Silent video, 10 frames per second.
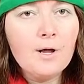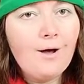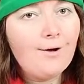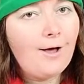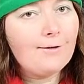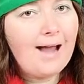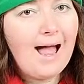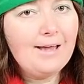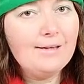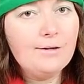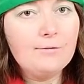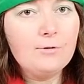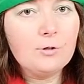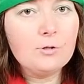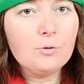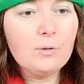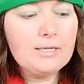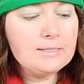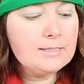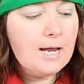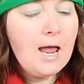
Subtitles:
a color hat of your choice,